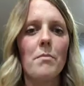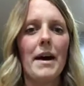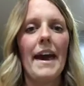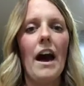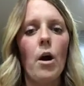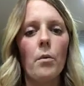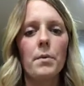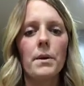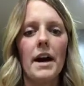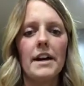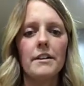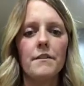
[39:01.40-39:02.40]
it might help
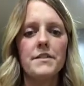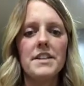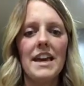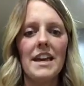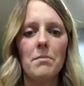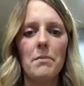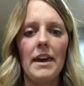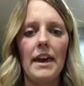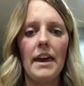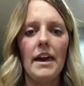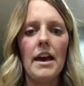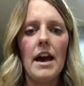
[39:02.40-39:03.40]
kind of take
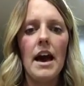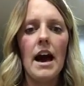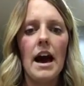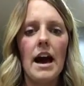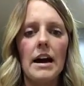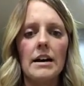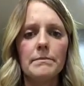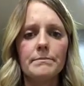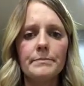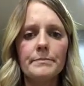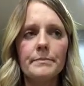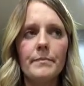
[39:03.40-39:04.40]
me
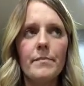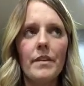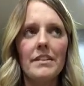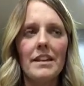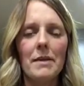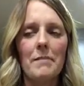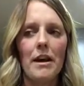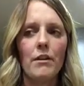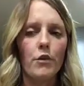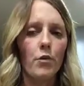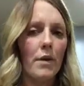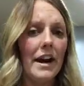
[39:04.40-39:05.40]
out
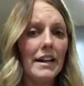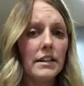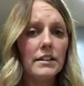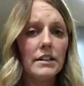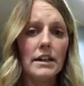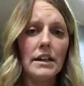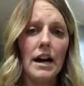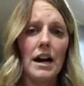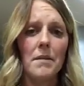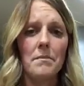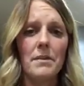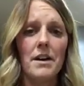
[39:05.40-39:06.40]
of a rut.
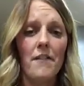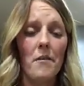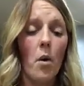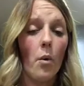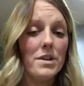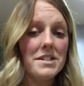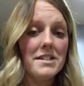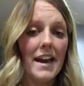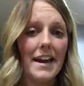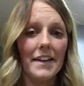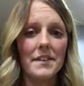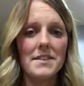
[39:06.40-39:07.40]
If I'm always
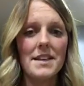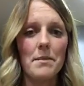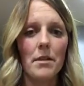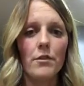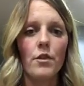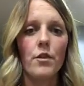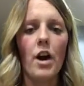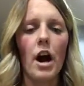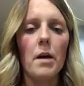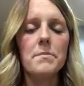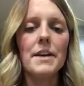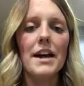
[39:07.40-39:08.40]
staying at the same level of
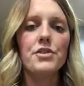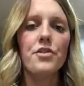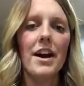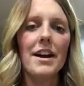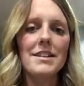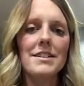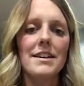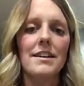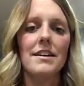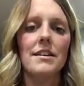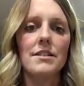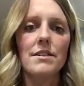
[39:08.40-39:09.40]
carbs, I try
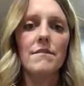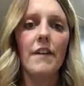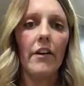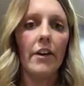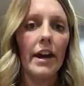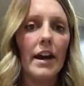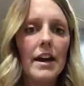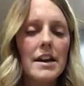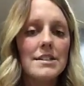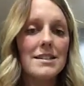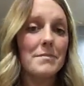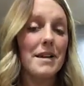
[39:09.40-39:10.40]
to vary.
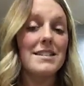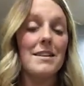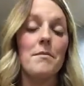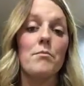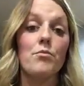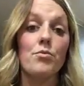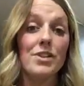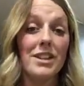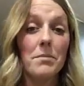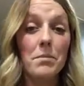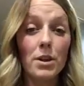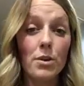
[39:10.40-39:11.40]
Some days I'm
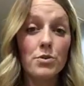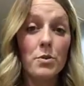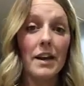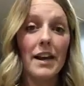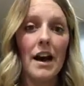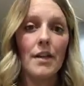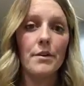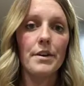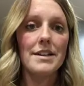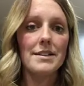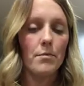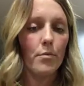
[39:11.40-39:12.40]
really below 20, other
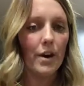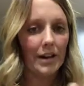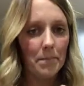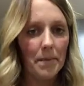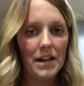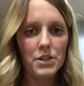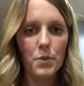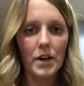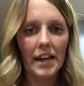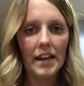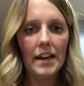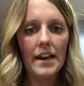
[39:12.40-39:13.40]
days I'm right up at
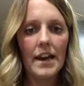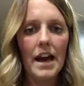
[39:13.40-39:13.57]
20.